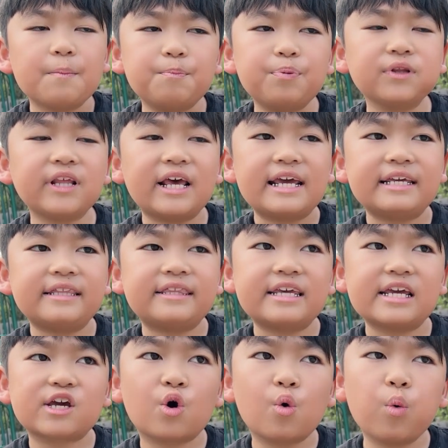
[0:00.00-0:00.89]
played
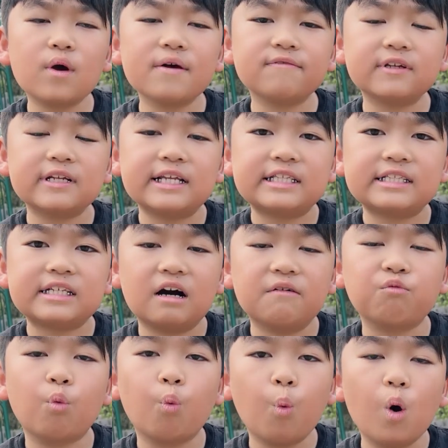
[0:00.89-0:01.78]
the equivalent
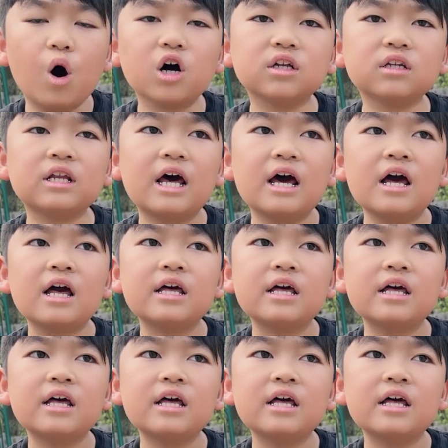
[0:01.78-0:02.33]
of 1